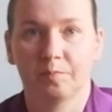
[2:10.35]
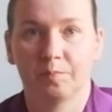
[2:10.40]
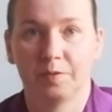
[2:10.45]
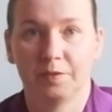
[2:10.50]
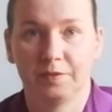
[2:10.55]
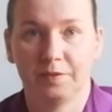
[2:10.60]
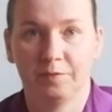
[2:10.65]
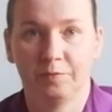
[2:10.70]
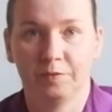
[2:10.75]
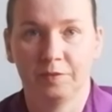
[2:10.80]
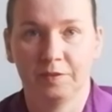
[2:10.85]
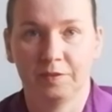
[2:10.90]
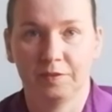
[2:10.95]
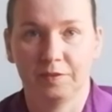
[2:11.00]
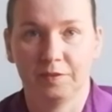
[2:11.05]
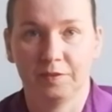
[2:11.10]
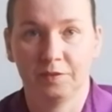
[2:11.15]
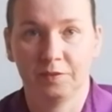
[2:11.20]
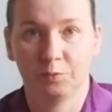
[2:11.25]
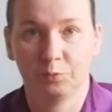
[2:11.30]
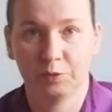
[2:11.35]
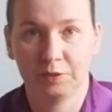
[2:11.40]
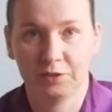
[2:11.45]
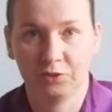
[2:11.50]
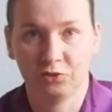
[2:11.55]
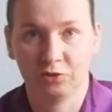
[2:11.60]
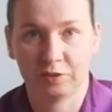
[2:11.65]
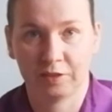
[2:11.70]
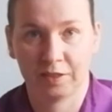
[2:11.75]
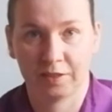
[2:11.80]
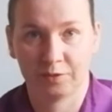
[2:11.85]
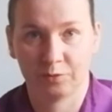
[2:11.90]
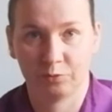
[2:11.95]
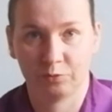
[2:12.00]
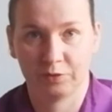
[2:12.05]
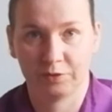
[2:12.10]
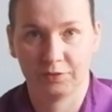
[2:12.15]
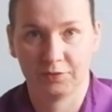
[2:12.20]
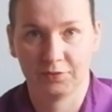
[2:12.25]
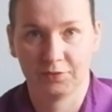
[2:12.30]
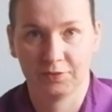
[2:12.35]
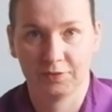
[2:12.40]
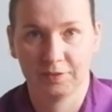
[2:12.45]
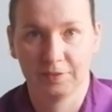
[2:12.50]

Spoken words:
But even in the rich countries,